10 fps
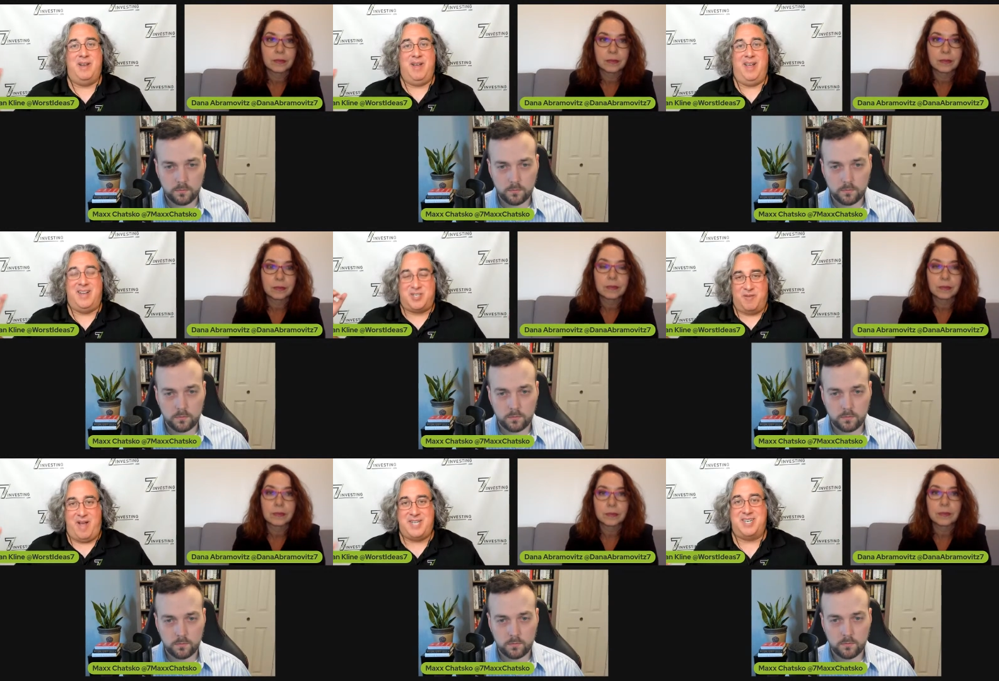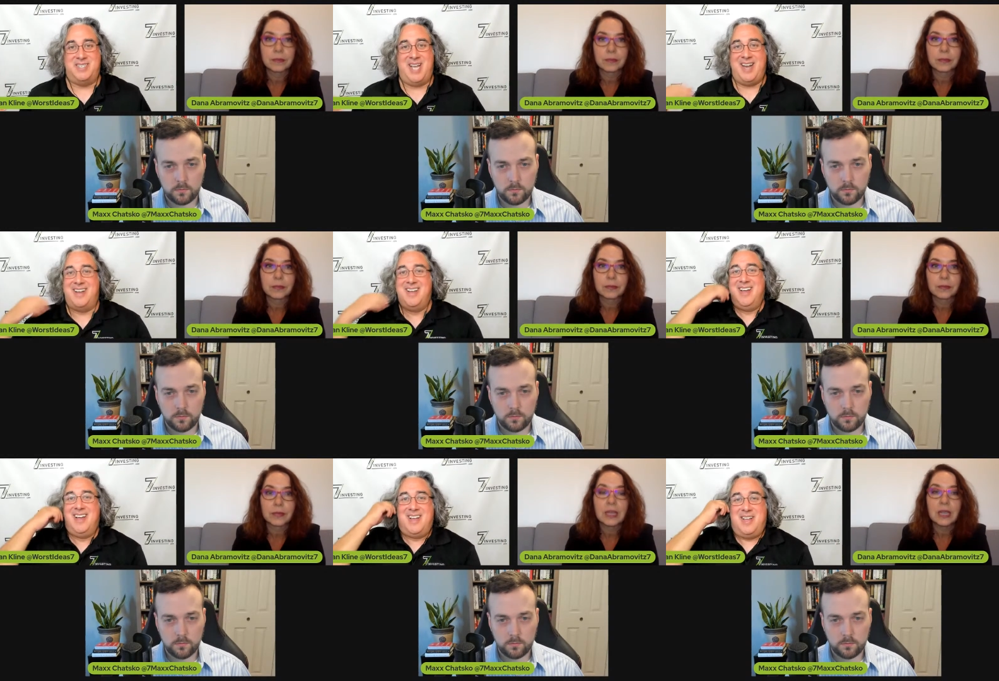Speaker 1: in intervention. Dana,
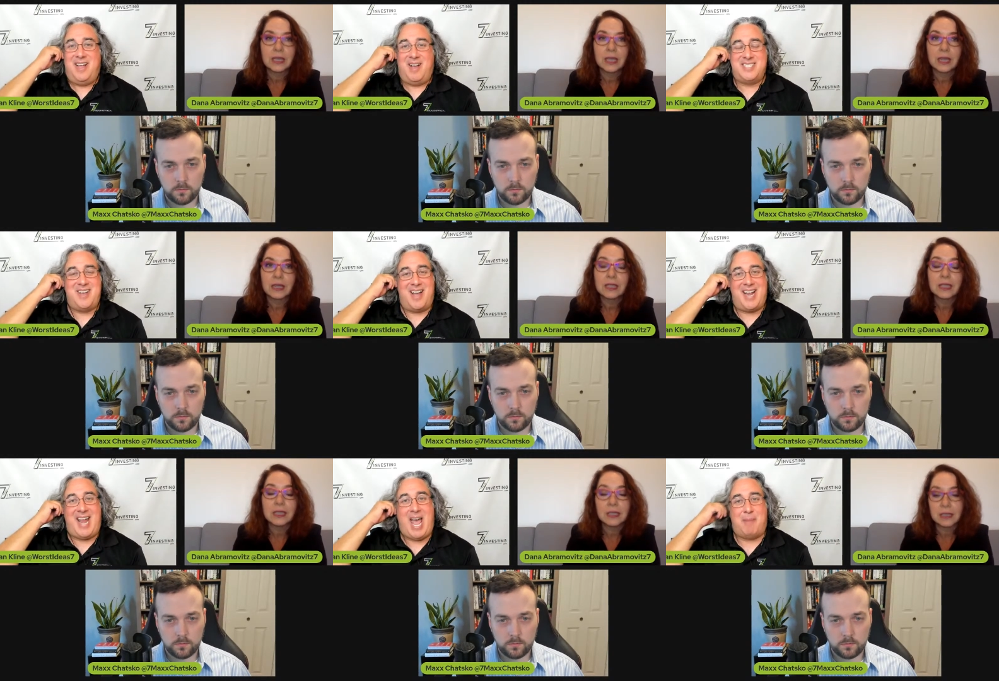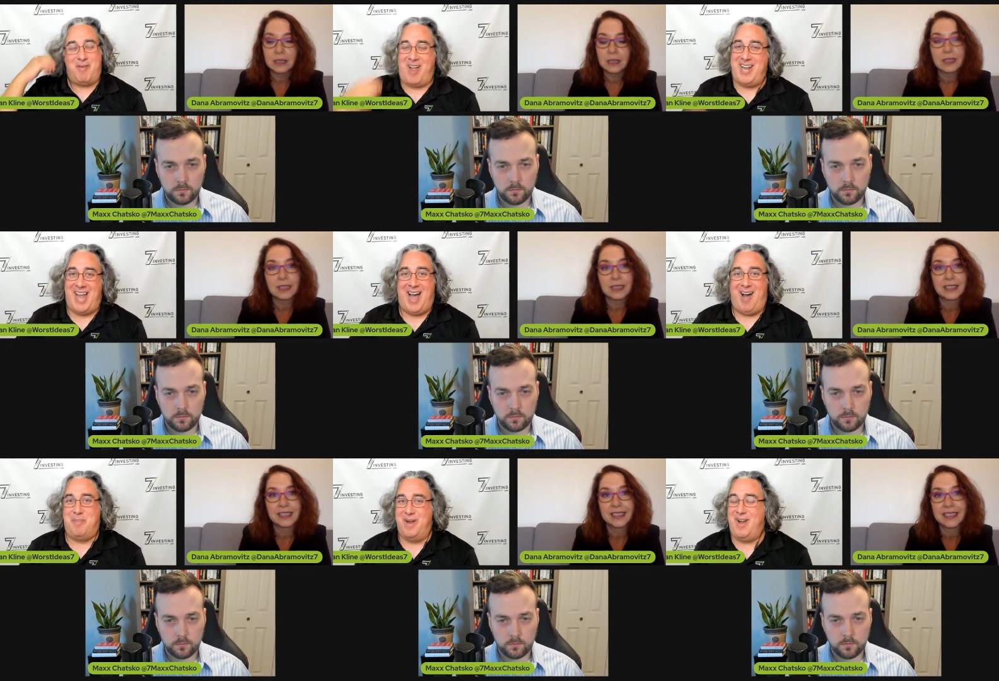yeah, it's not going to happen right
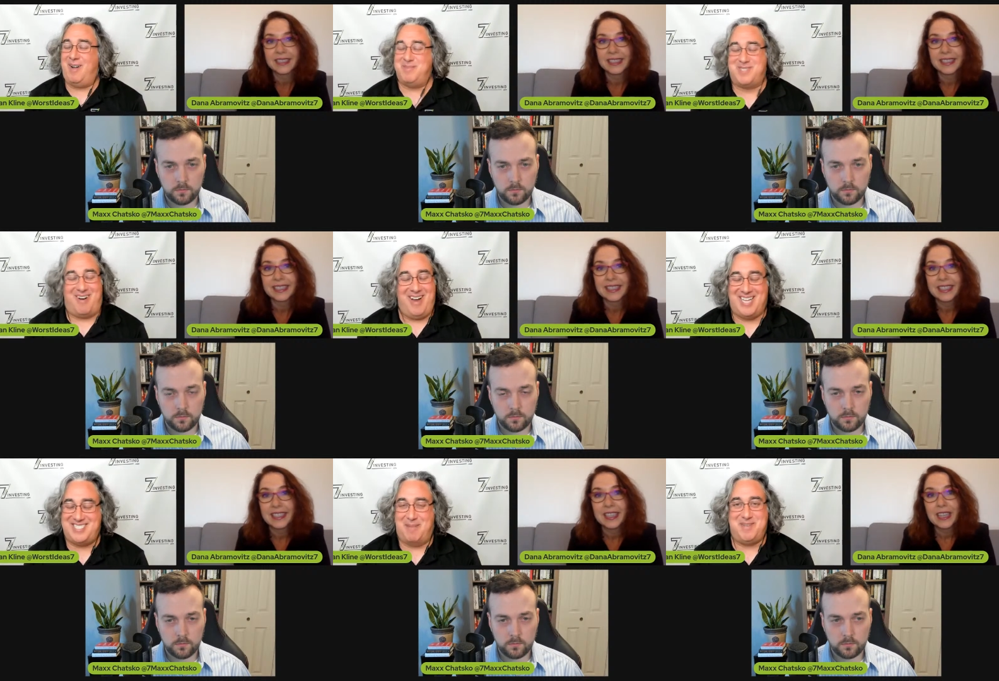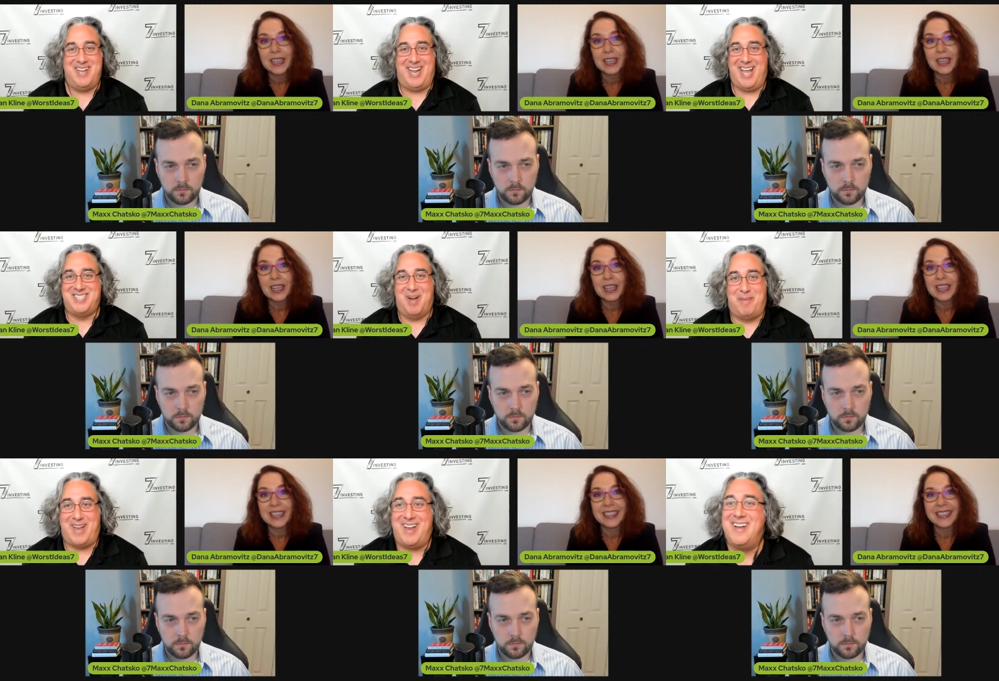now. But oh, I'm sorry, I stepped in you again.
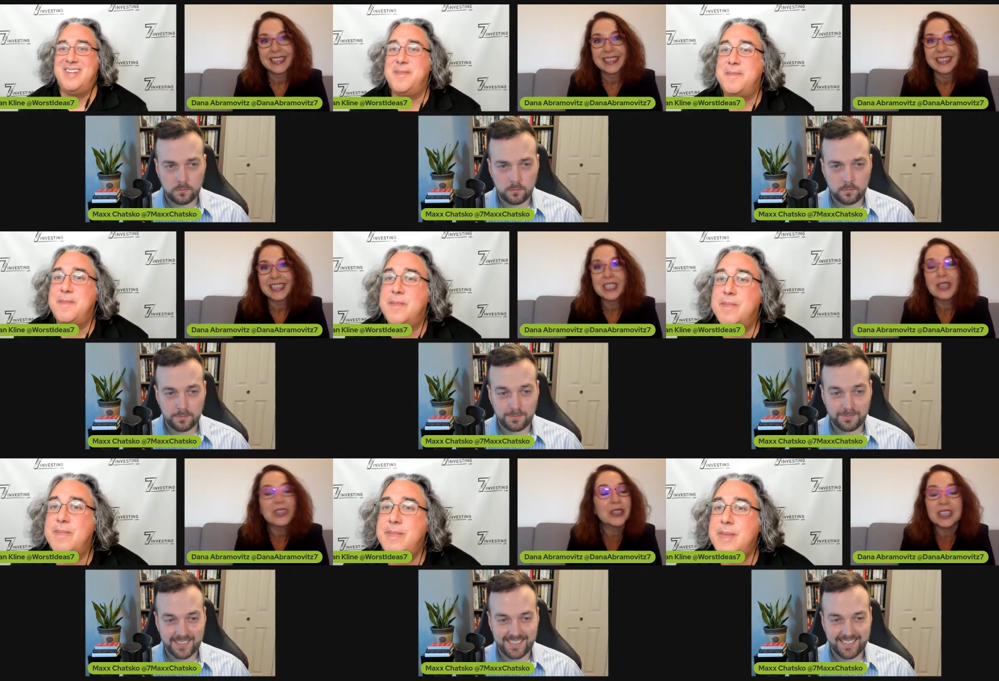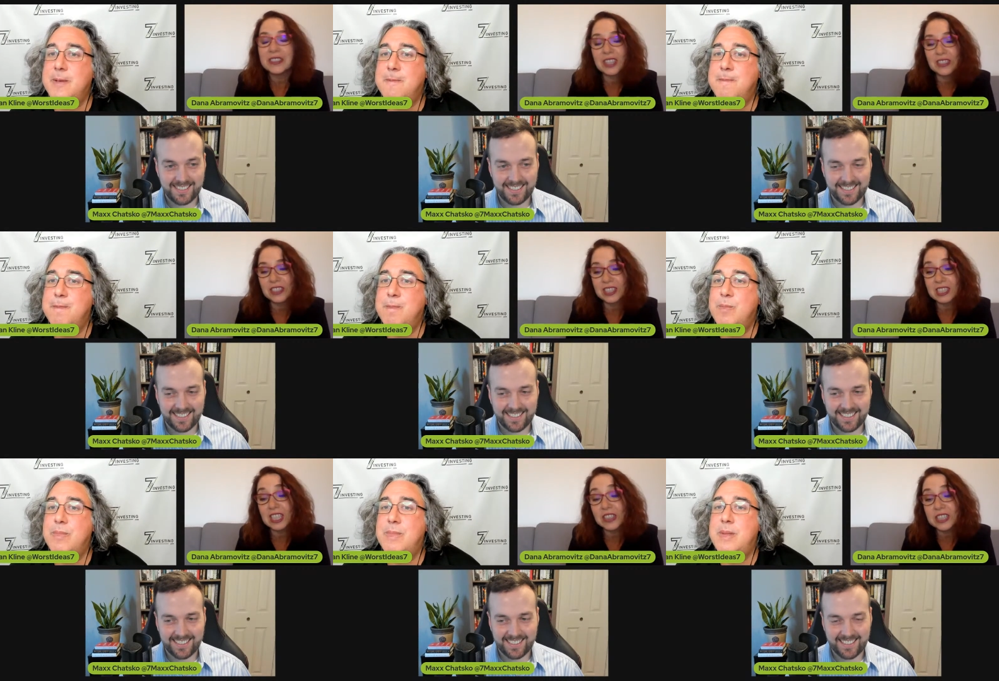Jump in here.
Speaker 2: No, no, I was, I was,
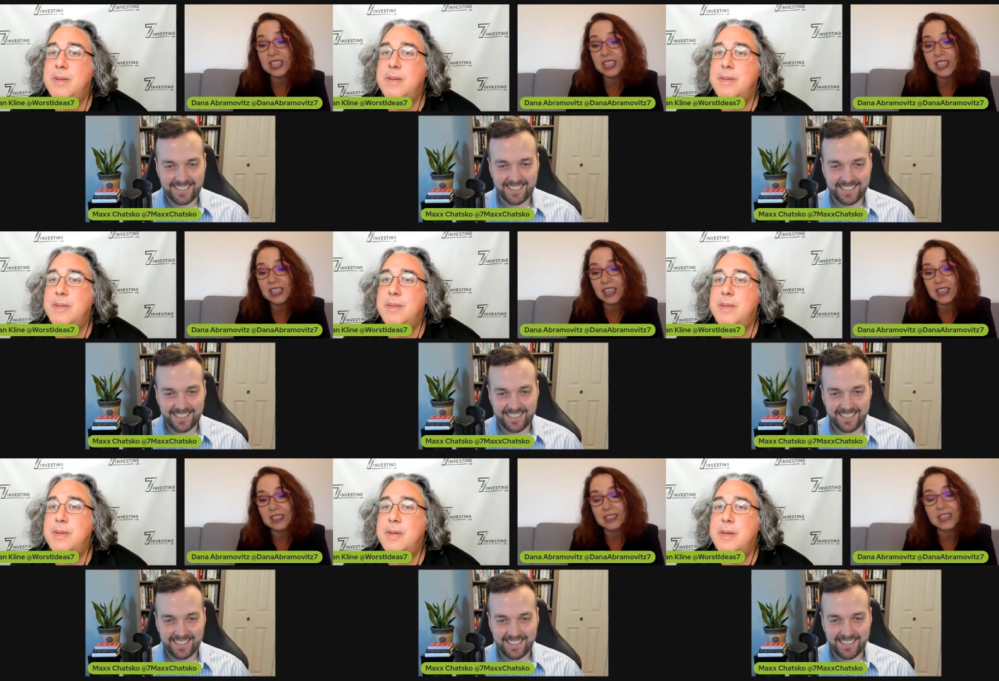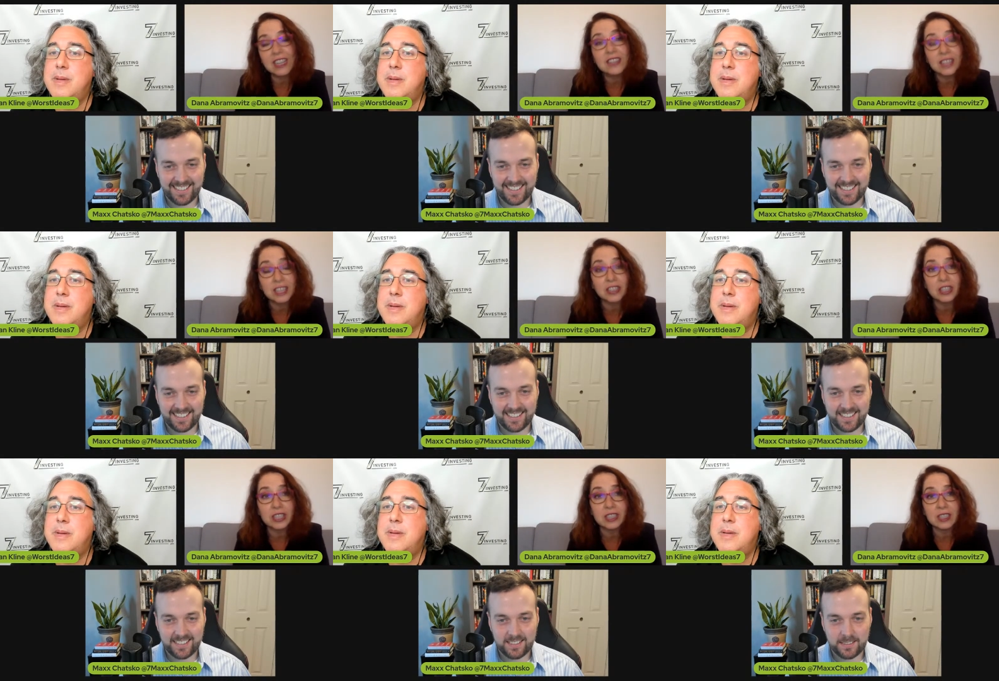you know, and, and I, I kind of touch
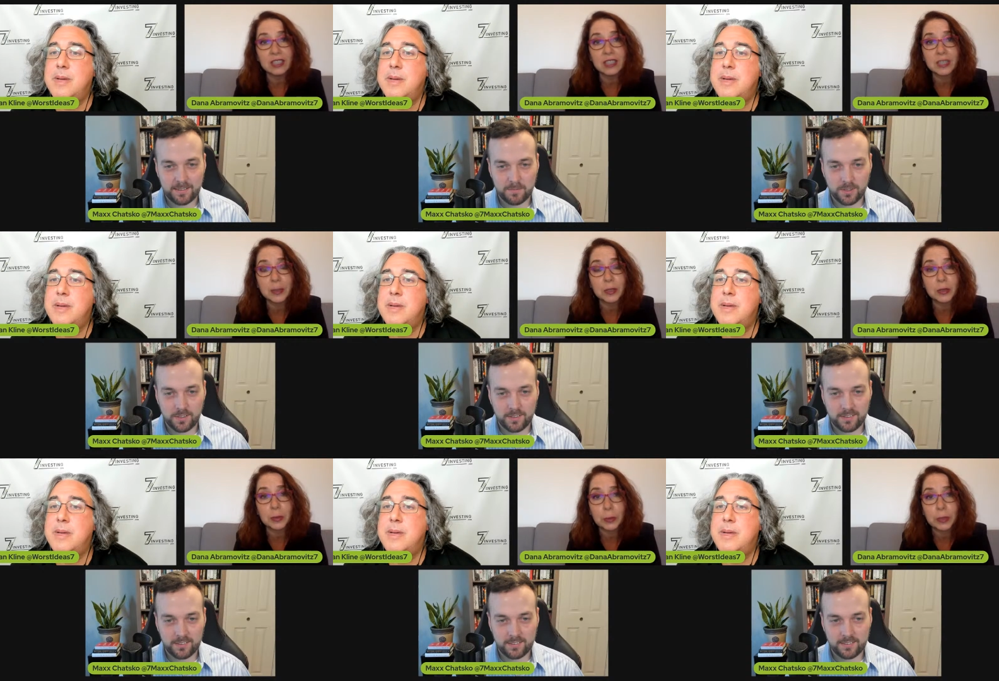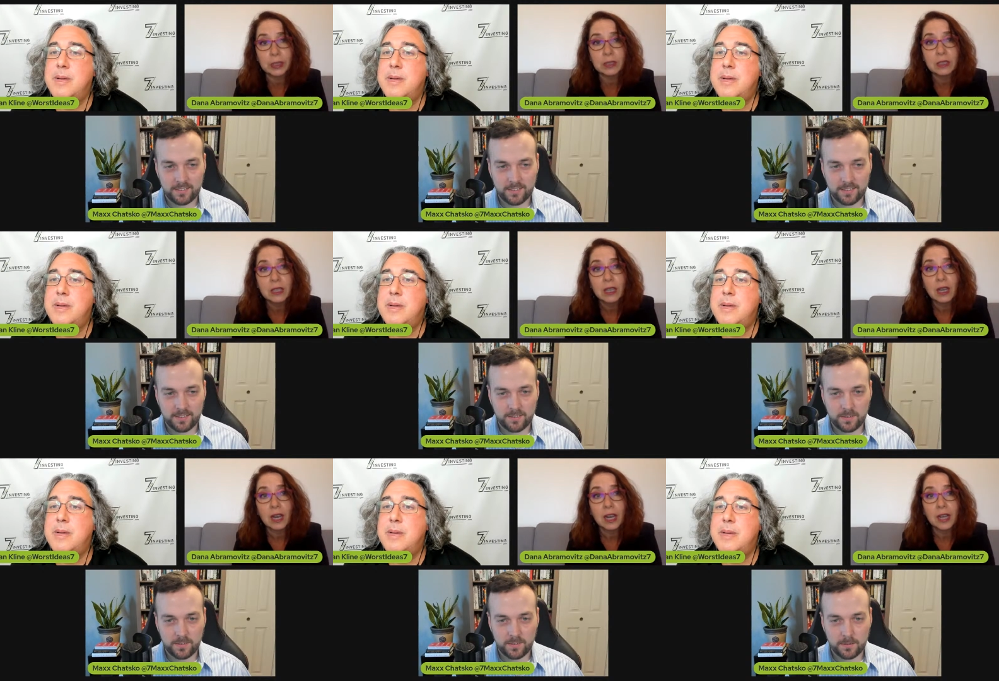on it in that special report.
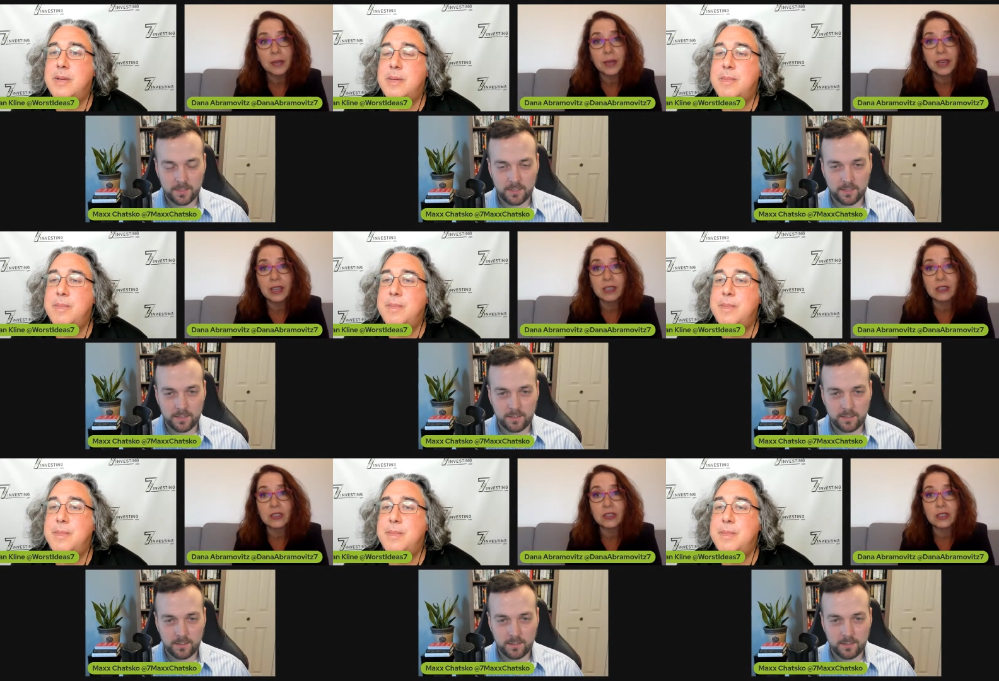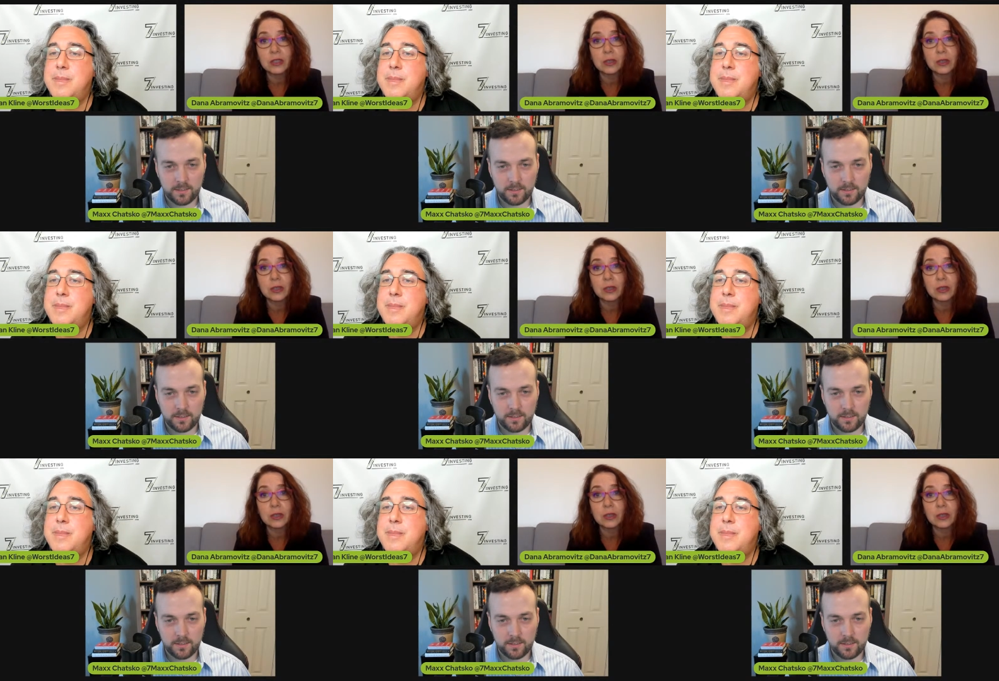Um, and, you